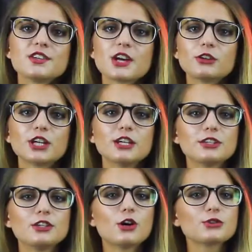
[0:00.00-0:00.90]
Southgate
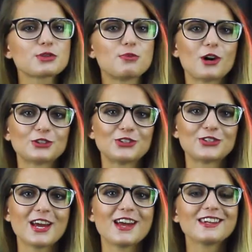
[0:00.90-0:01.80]
knows about it
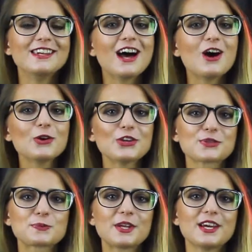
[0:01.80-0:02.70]
and now his
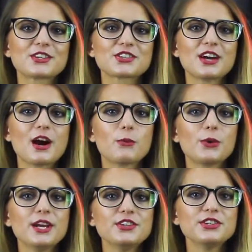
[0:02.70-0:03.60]
players are
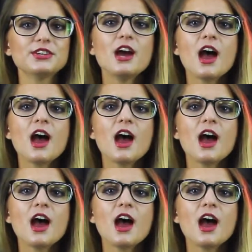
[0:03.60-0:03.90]
waiting